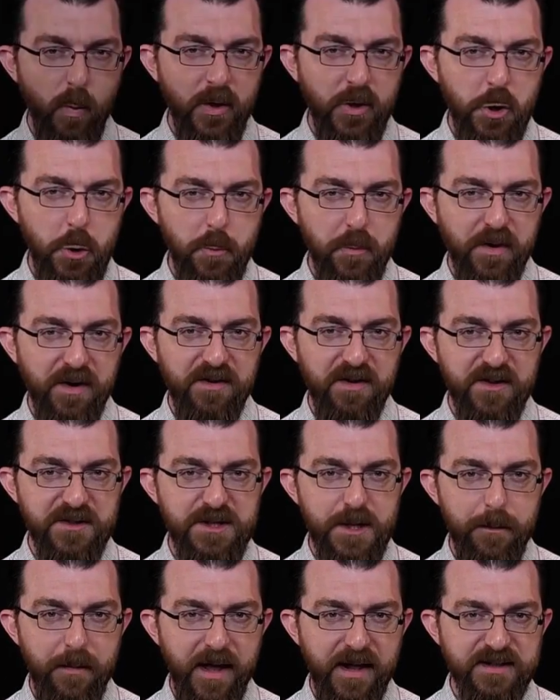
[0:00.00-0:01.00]
who
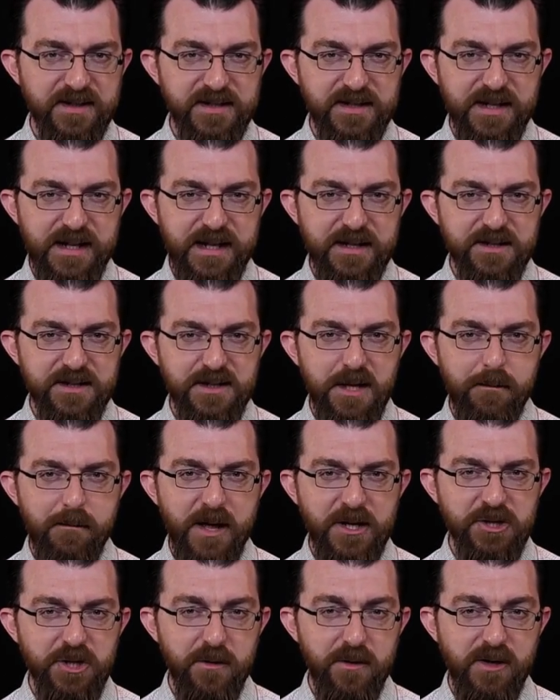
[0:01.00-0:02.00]
participates needs to
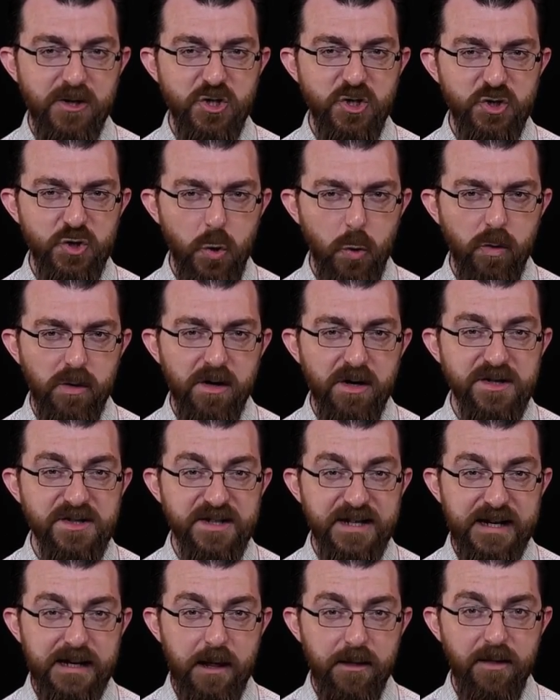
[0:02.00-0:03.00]
measure their solar
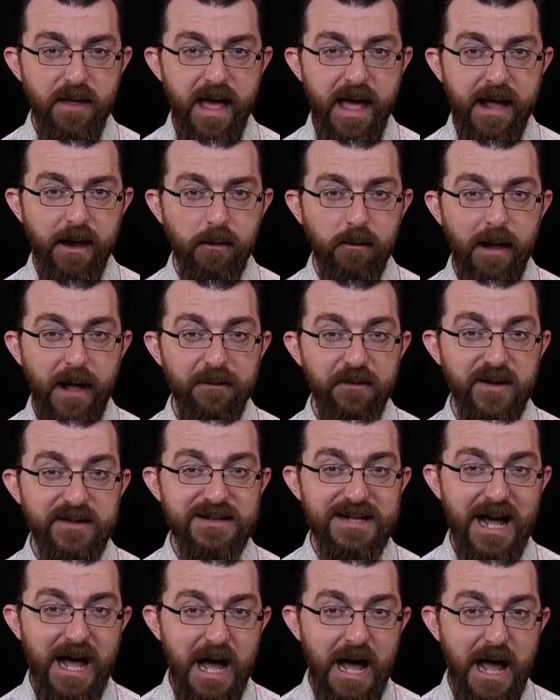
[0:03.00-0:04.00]
zenith angle at the
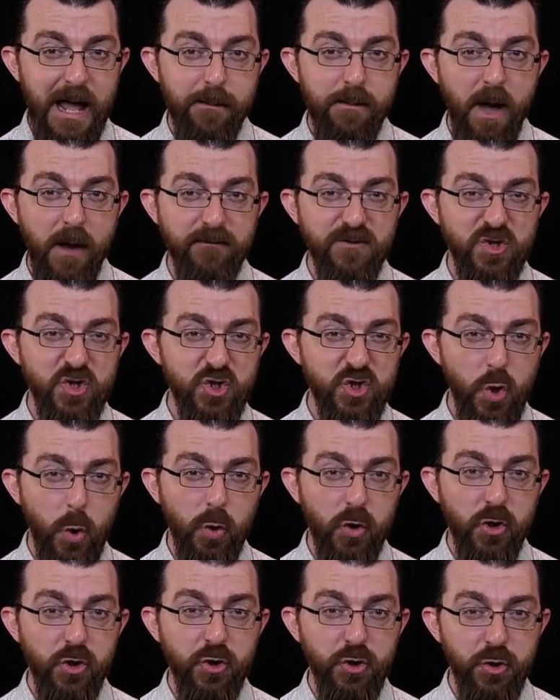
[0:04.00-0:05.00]
time of
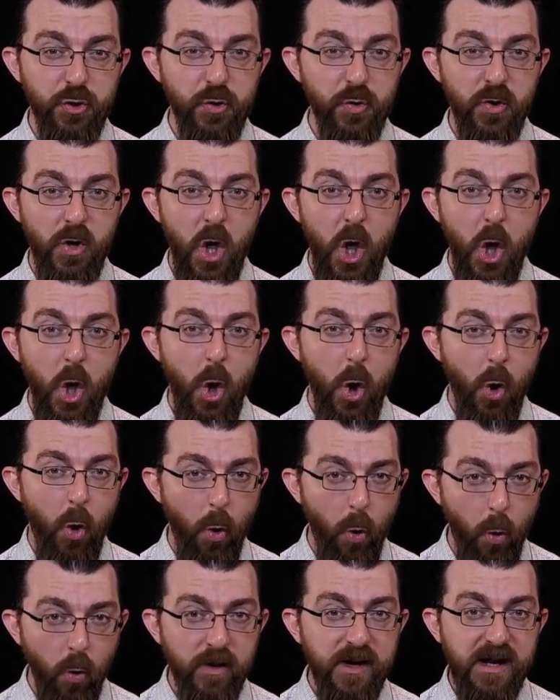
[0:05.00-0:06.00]
solar noon
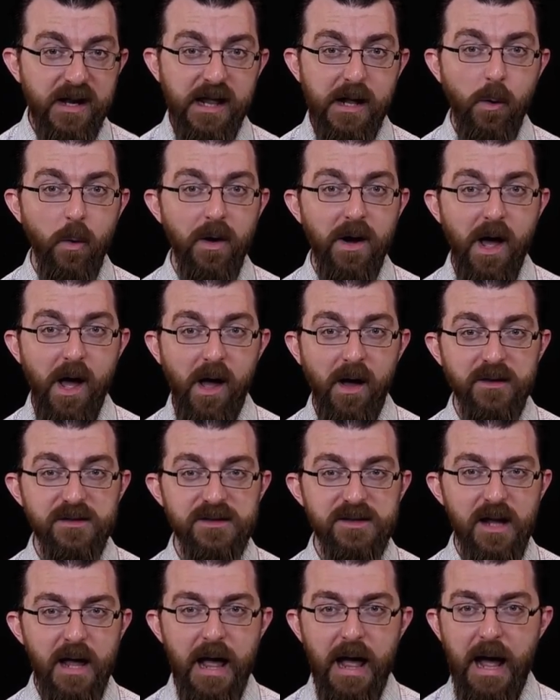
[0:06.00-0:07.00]
on an
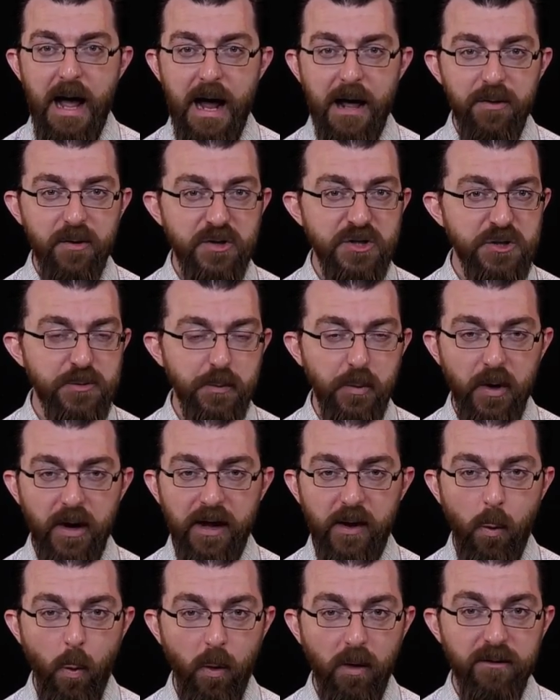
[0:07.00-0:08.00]
equinox, either
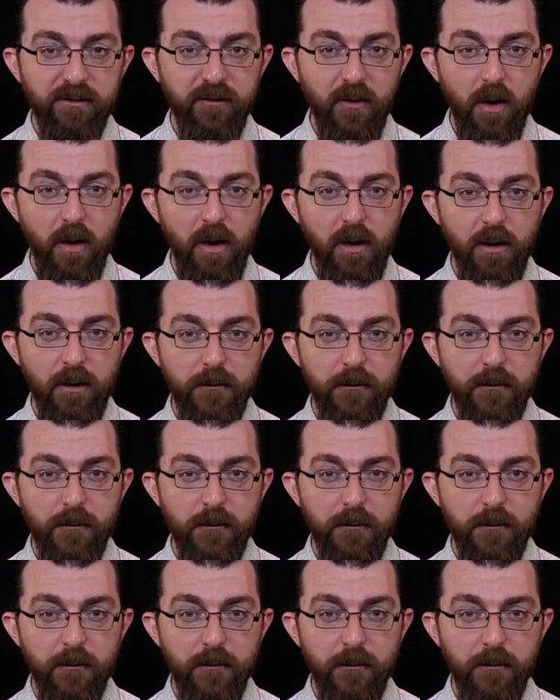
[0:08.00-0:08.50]
spring or fall.